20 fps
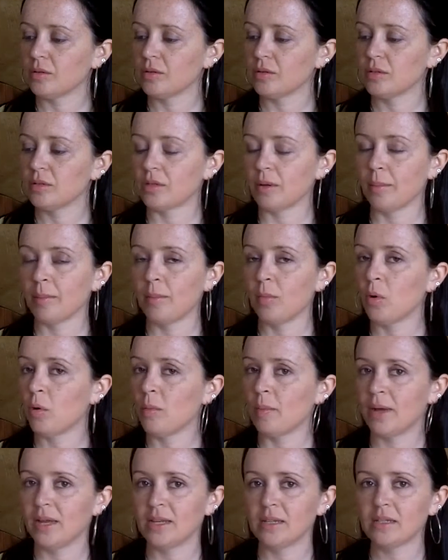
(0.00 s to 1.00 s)
some
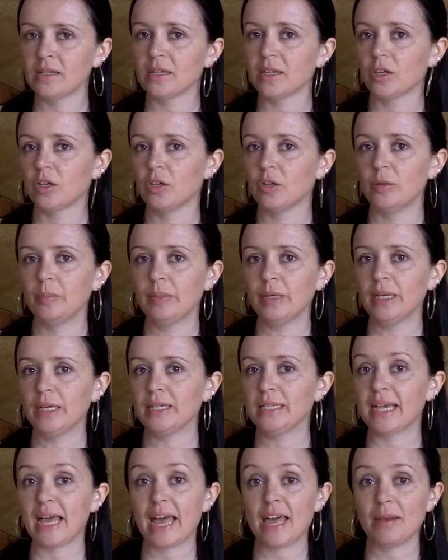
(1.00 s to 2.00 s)
moments. It could
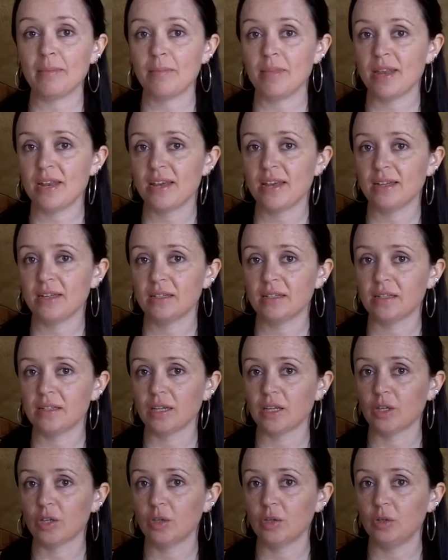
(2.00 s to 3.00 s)
be 10 minutes, it